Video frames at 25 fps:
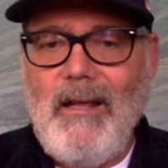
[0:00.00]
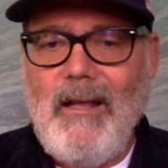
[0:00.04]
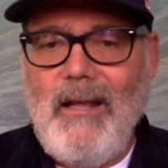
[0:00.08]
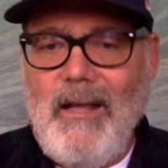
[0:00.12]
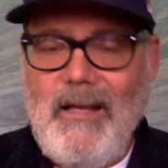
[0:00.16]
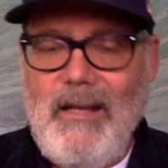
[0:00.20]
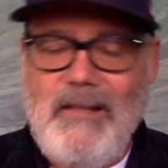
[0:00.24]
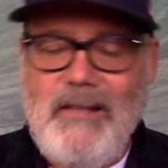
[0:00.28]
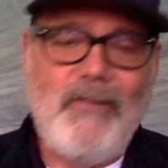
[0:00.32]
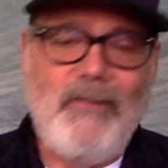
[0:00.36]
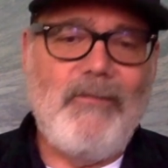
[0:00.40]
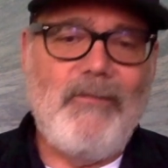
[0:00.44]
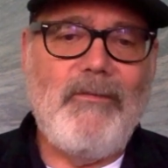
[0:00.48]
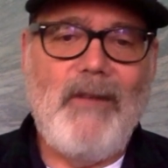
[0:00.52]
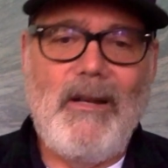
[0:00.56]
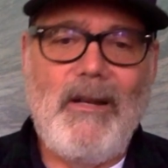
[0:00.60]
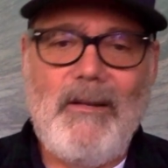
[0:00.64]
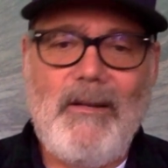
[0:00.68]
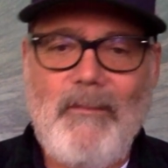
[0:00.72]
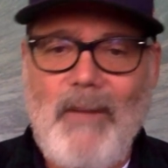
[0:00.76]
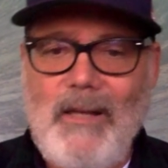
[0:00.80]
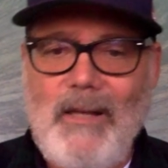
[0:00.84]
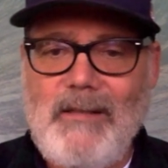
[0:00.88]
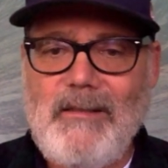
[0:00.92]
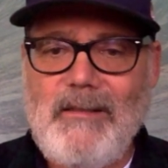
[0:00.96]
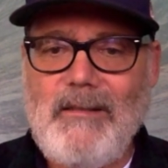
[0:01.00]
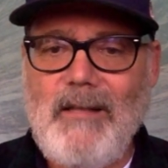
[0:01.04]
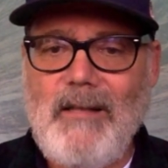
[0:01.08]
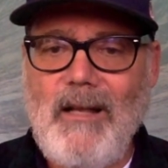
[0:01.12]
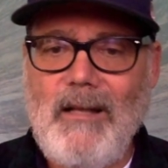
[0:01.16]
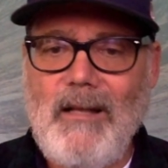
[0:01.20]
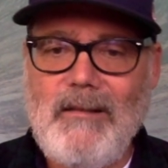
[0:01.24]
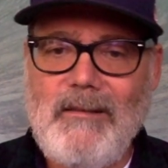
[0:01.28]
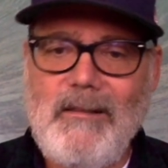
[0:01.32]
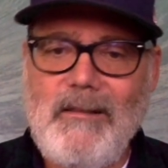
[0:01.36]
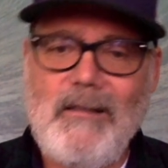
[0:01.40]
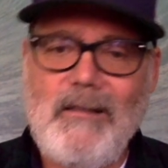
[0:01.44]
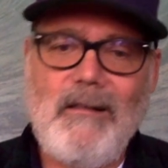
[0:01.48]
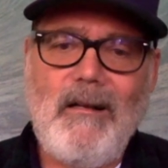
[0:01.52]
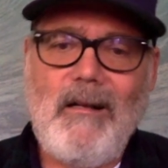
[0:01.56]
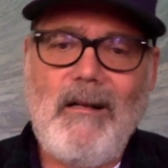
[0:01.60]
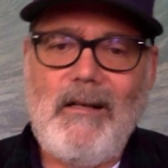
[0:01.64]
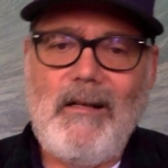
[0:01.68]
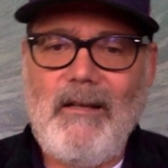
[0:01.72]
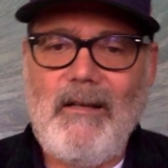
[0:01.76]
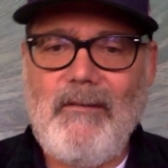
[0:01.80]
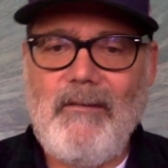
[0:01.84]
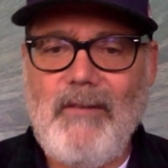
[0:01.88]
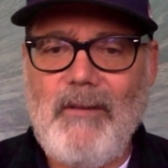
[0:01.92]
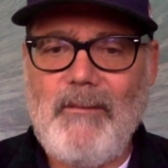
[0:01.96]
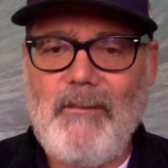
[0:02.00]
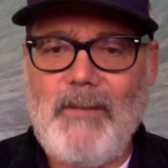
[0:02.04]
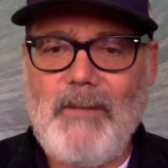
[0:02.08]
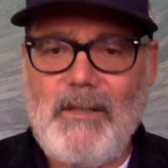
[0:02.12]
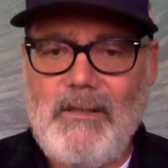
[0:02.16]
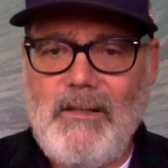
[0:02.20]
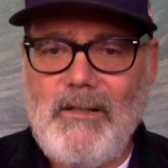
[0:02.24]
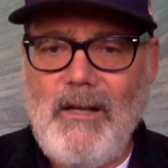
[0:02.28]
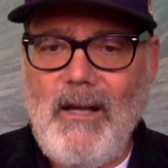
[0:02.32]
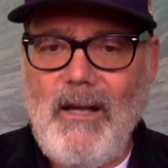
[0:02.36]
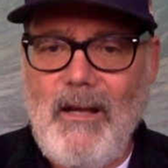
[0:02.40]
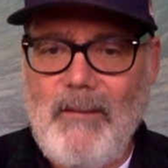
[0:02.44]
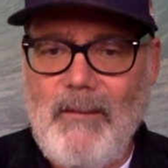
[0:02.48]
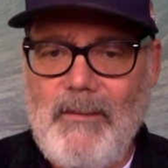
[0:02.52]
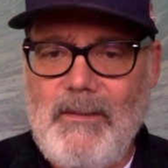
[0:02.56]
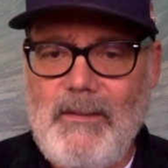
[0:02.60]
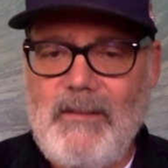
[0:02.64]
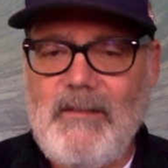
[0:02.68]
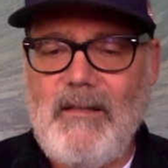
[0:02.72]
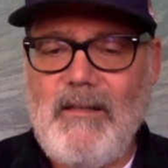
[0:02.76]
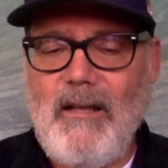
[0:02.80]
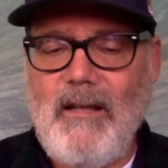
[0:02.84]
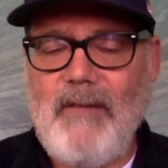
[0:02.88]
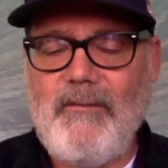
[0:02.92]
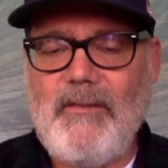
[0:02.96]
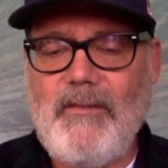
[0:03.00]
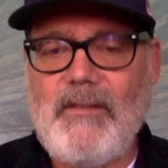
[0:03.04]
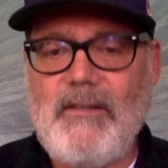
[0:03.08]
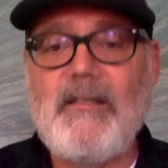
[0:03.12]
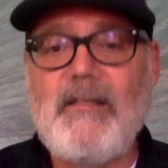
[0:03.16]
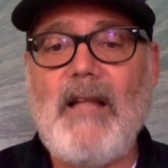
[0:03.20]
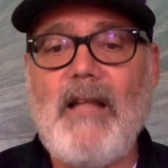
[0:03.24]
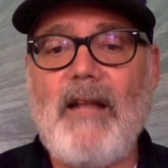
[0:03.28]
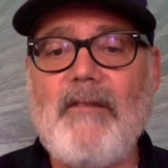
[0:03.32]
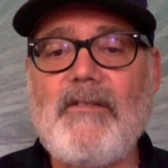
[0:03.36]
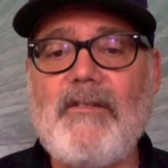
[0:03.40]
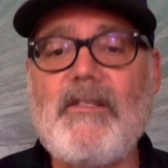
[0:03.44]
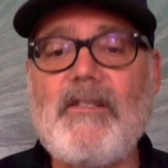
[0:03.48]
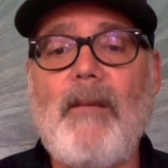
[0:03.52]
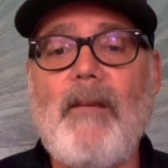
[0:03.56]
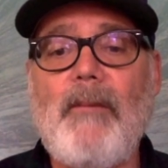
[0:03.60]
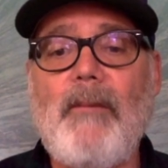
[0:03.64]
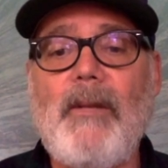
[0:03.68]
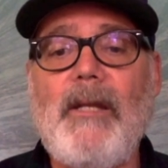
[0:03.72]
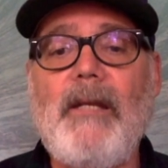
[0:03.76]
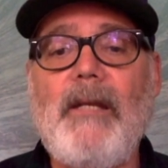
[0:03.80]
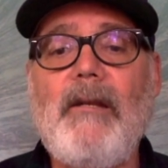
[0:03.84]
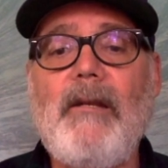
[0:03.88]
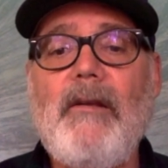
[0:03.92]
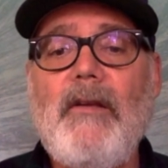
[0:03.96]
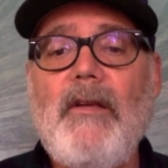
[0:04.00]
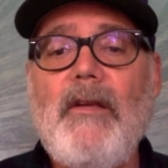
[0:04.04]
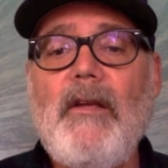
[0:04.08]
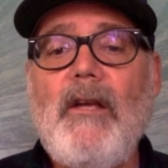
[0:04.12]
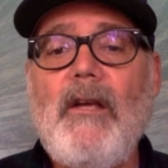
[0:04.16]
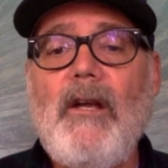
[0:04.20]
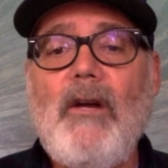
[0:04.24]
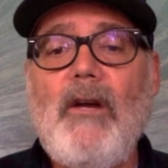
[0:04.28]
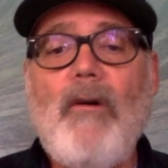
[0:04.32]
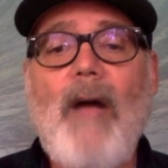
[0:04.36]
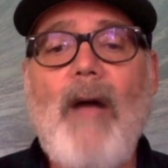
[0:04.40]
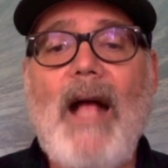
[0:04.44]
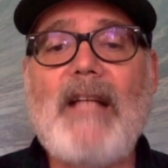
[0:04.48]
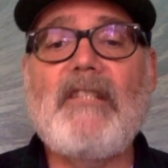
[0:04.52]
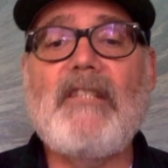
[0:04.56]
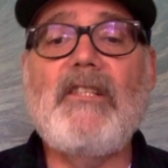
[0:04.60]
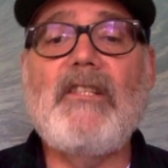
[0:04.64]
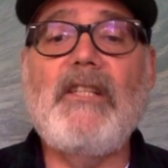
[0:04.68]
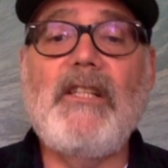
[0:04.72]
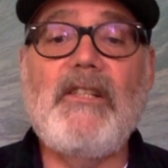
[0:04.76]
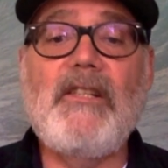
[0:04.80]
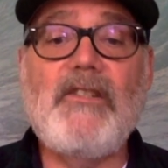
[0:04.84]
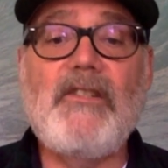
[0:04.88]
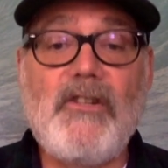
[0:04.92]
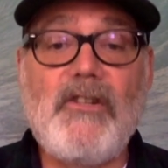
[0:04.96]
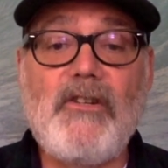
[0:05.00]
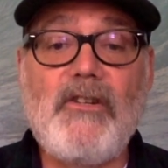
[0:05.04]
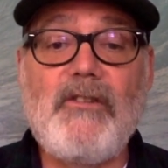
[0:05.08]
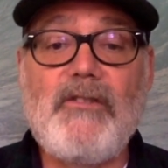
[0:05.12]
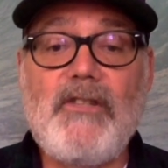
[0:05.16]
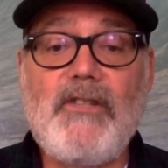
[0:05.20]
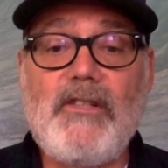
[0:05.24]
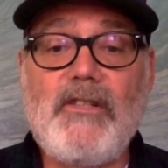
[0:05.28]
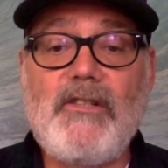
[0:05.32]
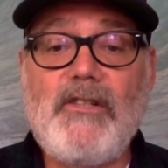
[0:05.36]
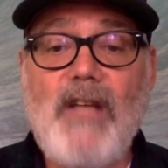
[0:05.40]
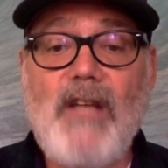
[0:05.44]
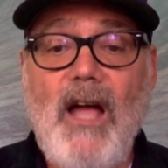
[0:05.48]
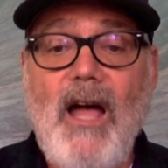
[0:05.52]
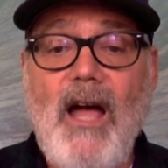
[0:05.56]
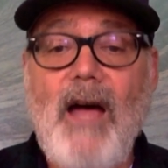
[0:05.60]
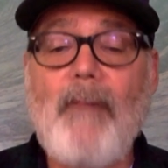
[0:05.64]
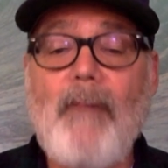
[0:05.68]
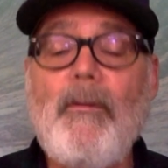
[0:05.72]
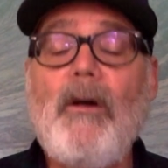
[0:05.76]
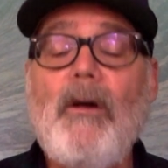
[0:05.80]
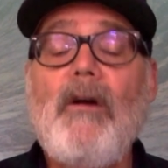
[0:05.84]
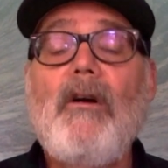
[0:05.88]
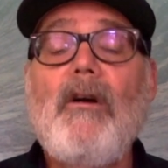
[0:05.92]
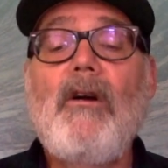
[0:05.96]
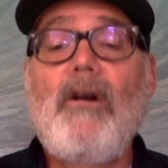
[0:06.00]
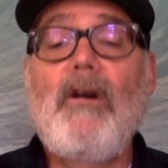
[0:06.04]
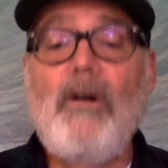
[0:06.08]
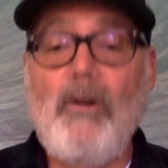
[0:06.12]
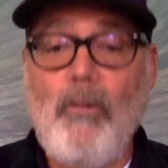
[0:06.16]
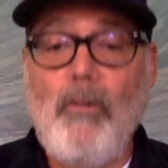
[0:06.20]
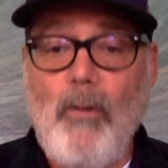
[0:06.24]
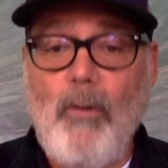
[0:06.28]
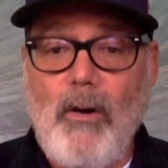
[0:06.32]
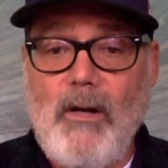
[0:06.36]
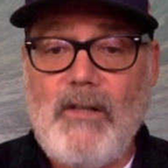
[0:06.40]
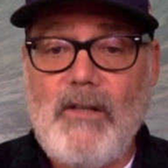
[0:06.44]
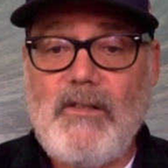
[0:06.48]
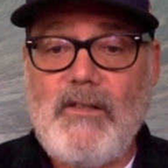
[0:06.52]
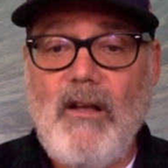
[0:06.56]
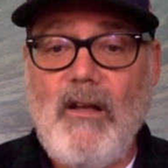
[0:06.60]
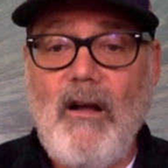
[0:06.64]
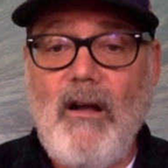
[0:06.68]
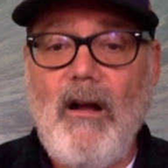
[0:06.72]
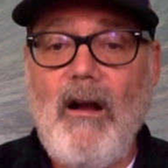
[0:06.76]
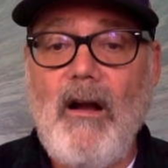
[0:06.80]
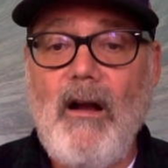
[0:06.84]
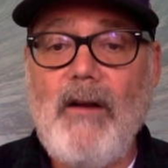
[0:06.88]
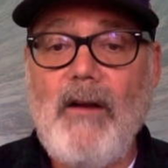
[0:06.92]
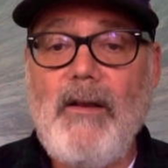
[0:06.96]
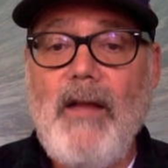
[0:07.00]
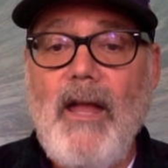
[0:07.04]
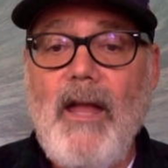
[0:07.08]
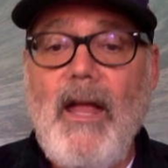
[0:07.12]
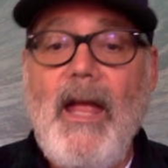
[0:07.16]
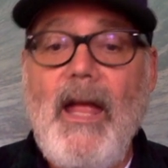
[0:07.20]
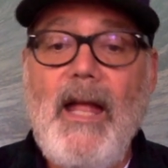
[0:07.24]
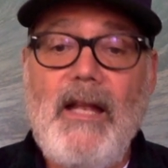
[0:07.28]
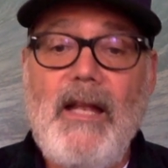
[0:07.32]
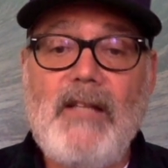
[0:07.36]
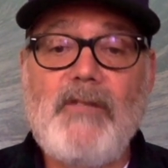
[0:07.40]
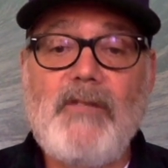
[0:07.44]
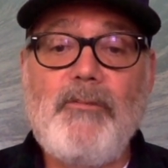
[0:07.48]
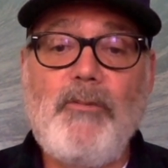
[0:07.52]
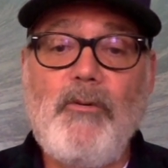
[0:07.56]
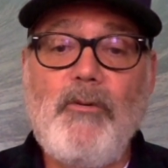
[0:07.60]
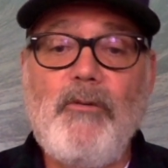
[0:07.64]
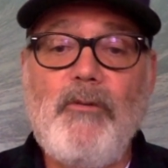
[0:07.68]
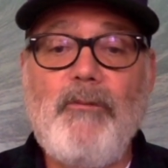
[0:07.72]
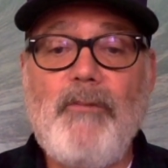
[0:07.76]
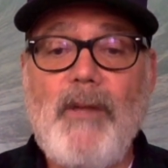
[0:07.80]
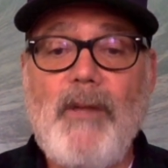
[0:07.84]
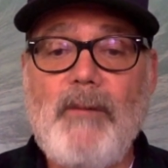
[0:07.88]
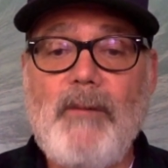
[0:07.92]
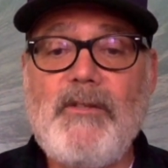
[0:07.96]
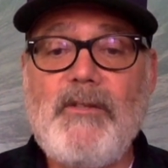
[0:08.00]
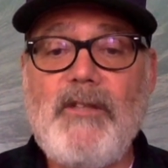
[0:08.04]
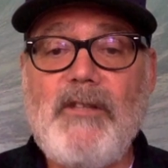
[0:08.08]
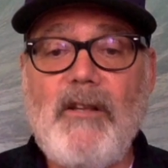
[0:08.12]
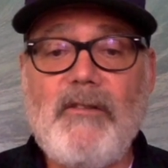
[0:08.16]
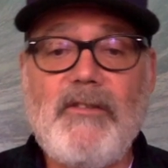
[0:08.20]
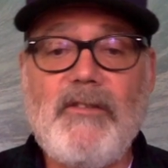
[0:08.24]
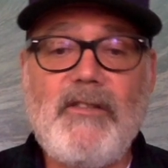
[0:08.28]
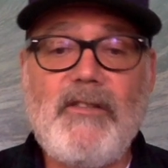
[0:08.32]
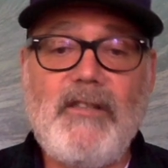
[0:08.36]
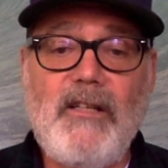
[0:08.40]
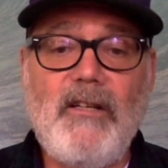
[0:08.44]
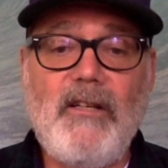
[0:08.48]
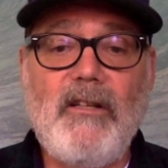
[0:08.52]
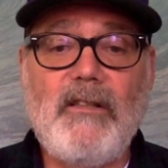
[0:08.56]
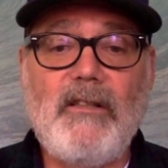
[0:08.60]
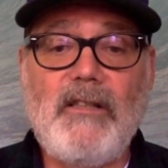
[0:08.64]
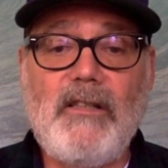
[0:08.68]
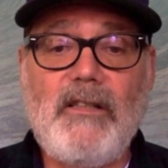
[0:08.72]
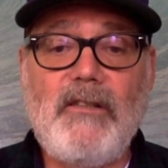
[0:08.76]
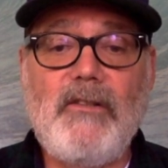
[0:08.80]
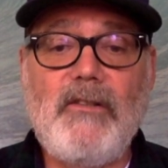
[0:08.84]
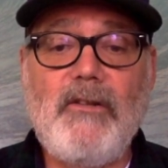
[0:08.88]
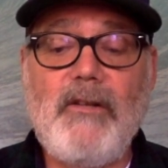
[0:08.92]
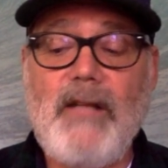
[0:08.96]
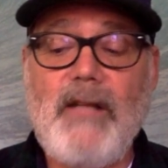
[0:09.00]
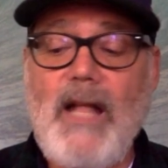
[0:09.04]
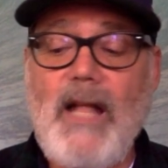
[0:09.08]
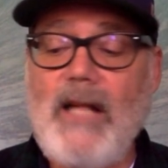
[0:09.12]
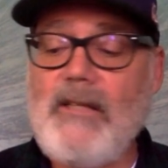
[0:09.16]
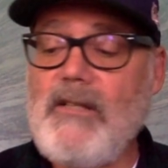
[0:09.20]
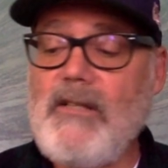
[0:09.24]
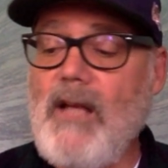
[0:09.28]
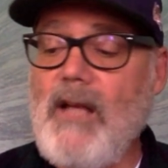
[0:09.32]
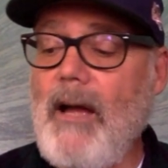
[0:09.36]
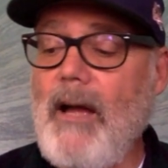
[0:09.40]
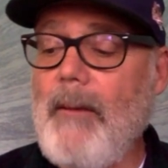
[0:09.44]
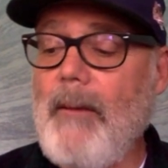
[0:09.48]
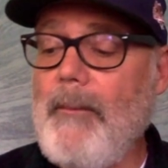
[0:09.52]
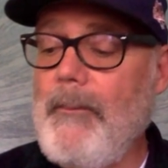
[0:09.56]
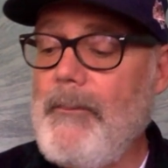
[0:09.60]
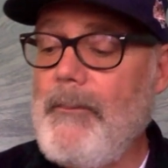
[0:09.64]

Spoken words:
he's a friend of my son's, I'll give him the job and stuff, instead of somebody who actually deserves the job, who works hard, and has proven themselves skilled in doing that job.